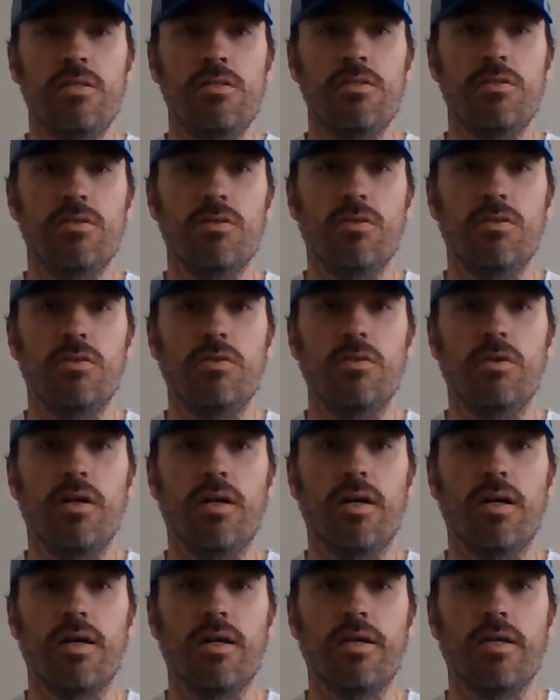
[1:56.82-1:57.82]
So
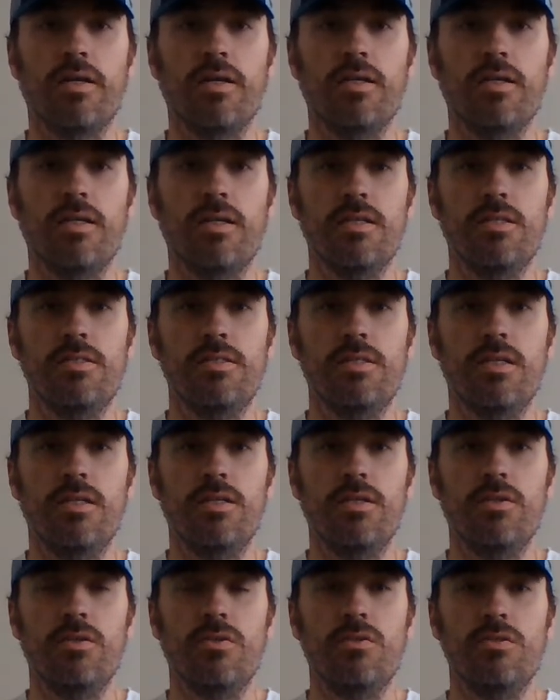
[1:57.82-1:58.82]
I can
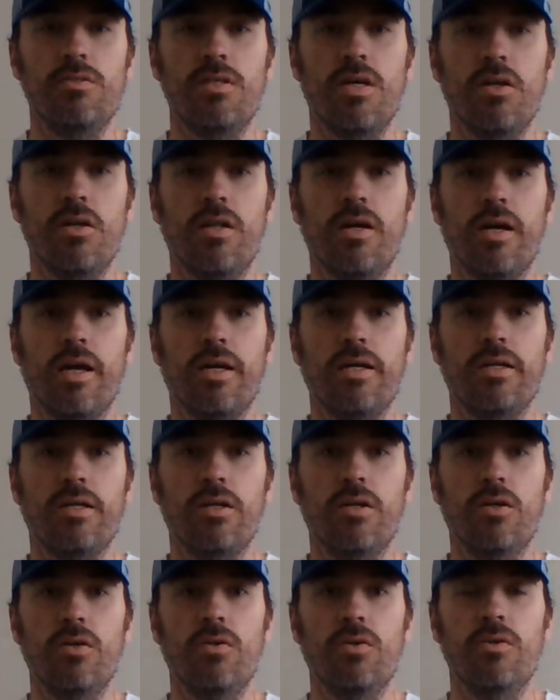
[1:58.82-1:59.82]
continue. See how long I can
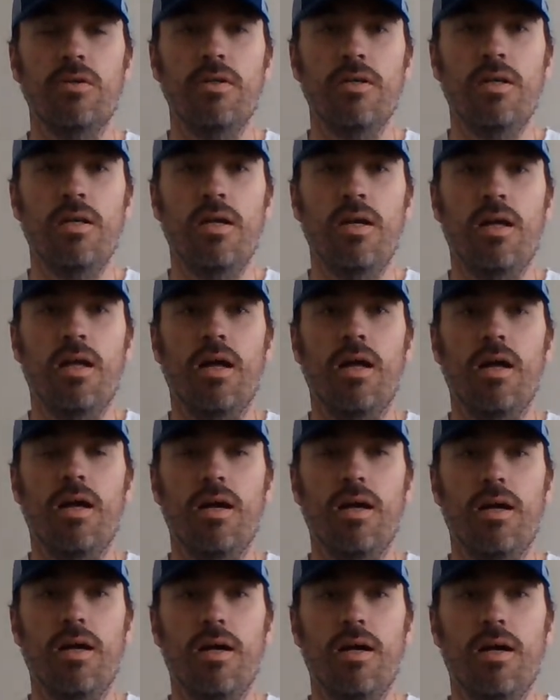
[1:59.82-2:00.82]
go.
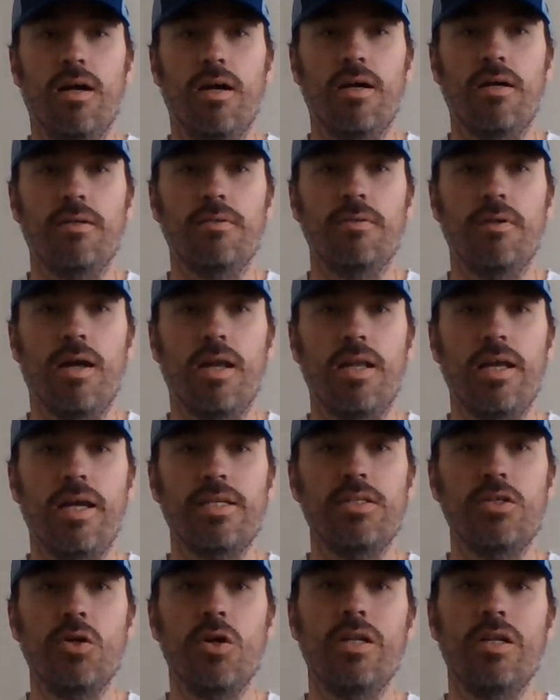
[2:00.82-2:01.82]
I'd
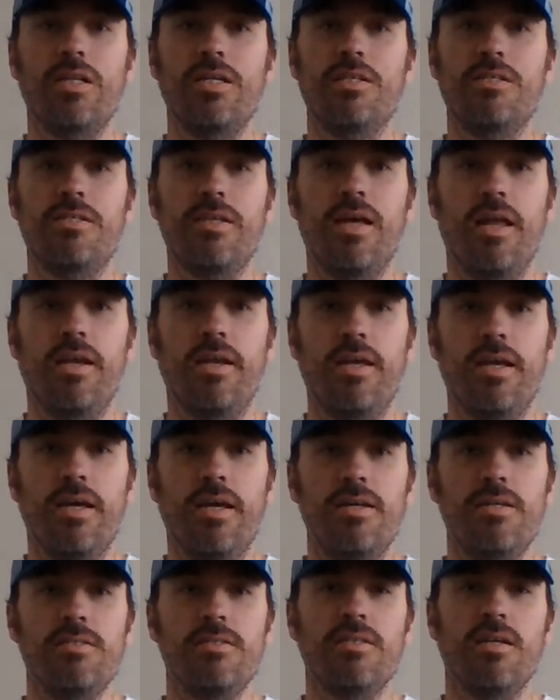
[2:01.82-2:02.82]
like to go at least 10
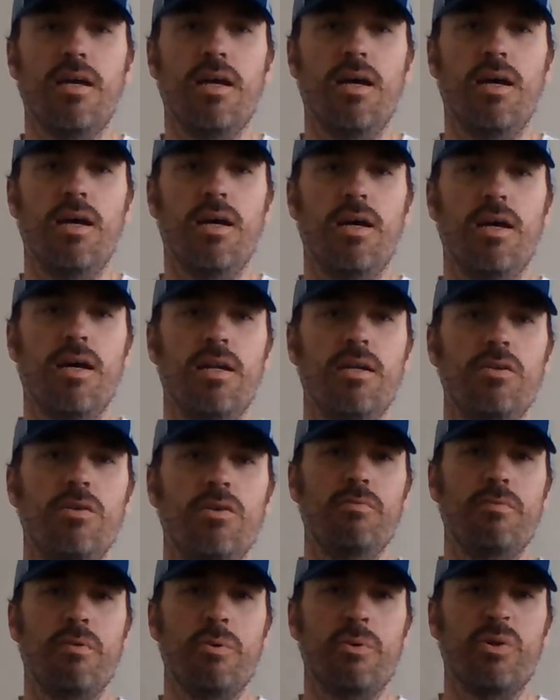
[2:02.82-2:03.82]
days. I
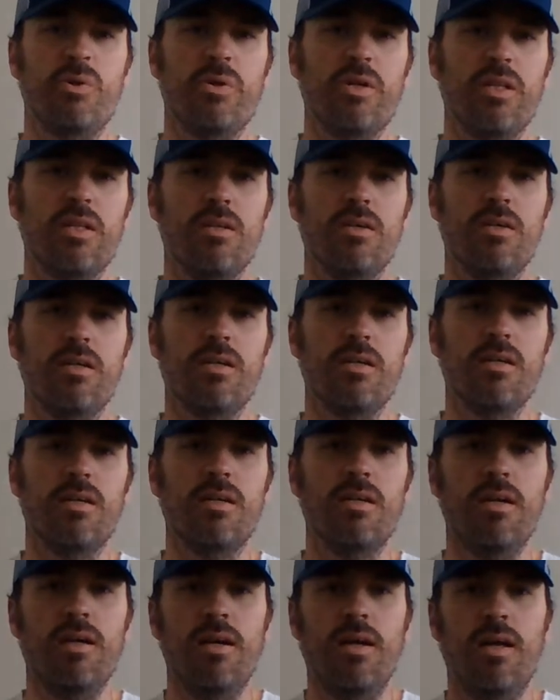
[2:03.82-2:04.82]
if I want to go any
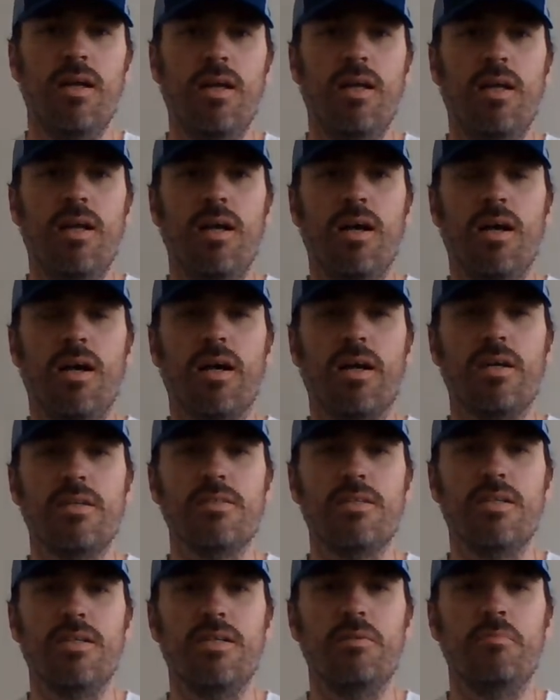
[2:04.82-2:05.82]
longer,
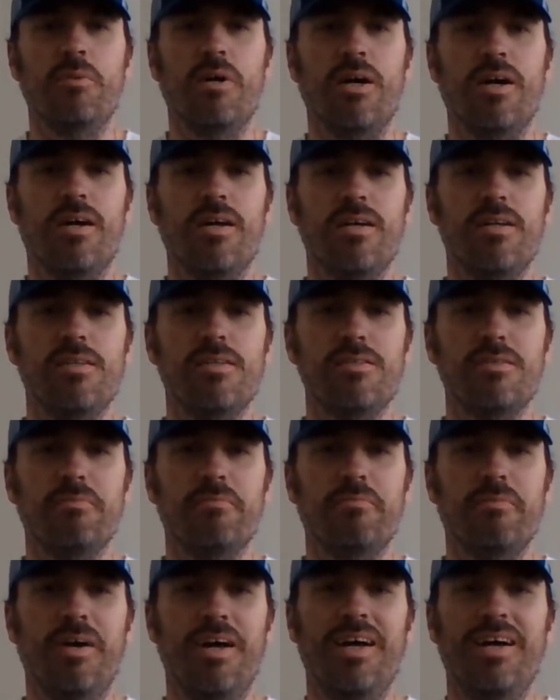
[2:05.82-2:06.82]
because I did buy
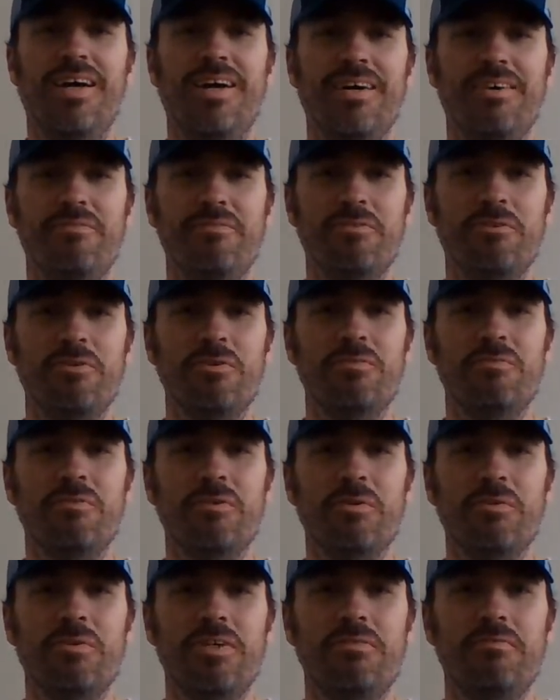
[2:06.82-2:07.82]
some food
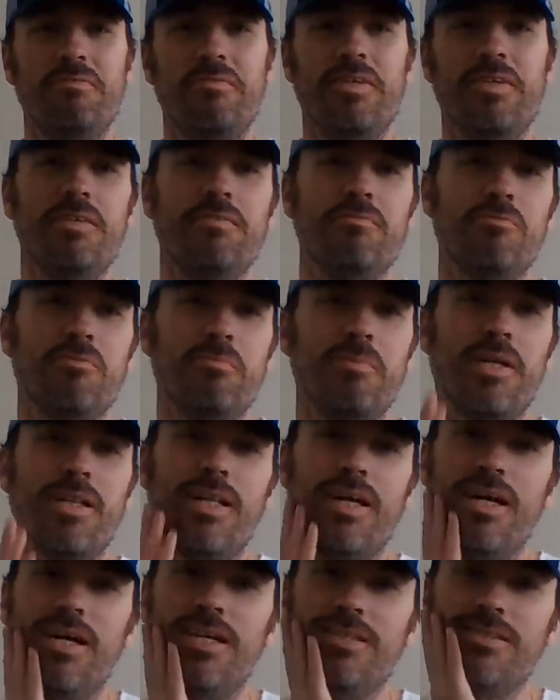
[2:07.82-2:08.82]
for refeed from my
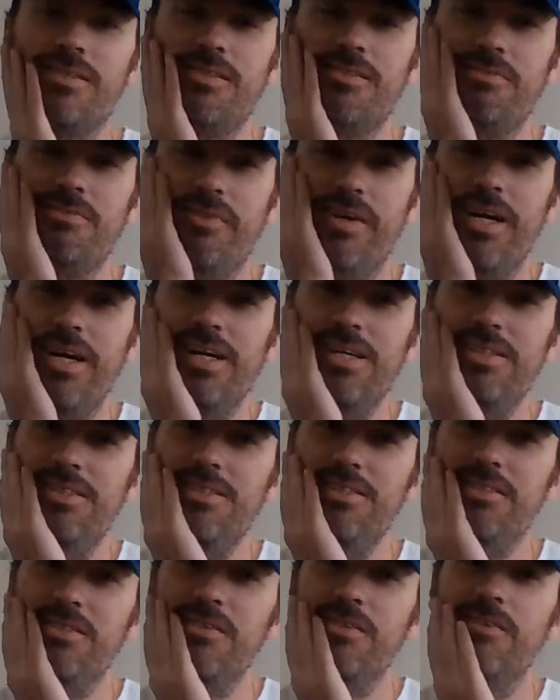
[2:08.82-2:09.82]
last
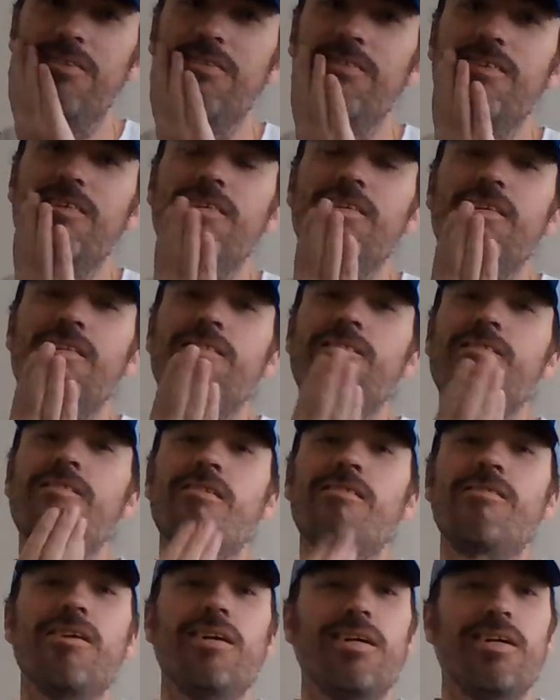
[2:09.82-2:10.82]
fast, so
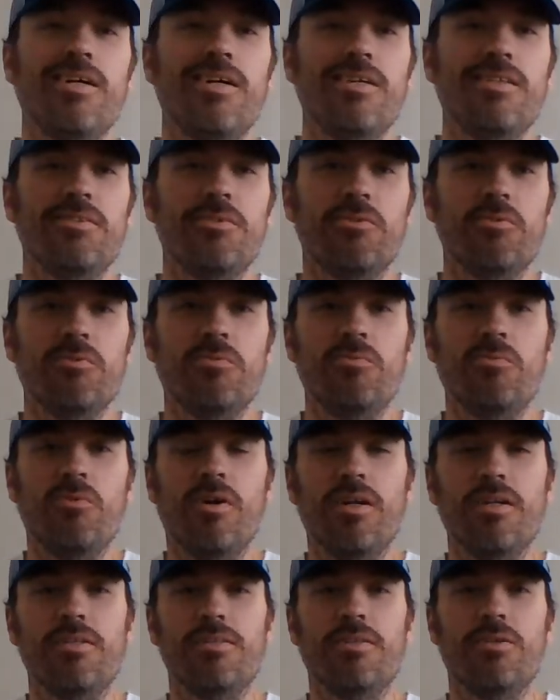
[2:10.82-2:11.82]
I don't
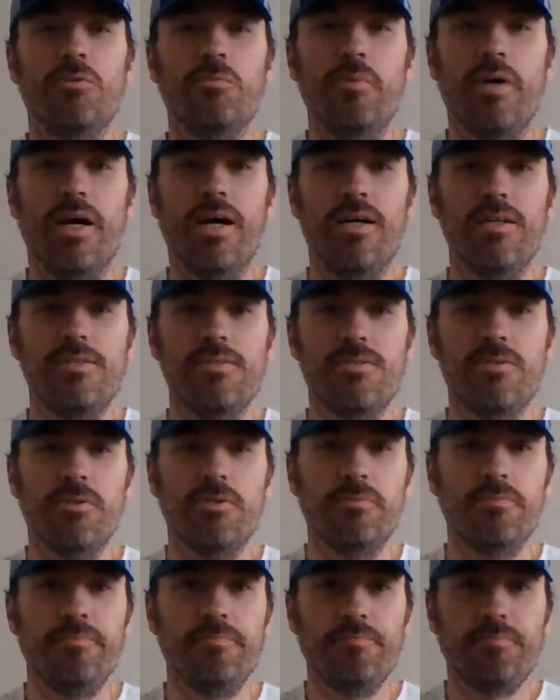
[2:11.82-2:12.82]
want it to go bad.
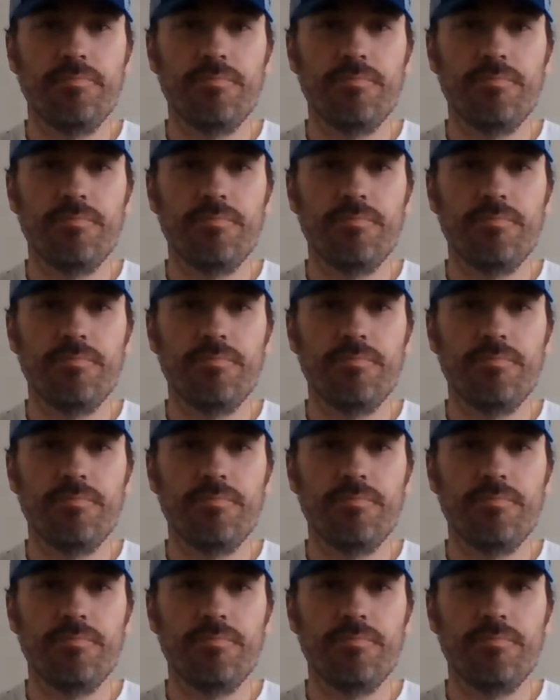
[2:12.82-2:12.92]
So,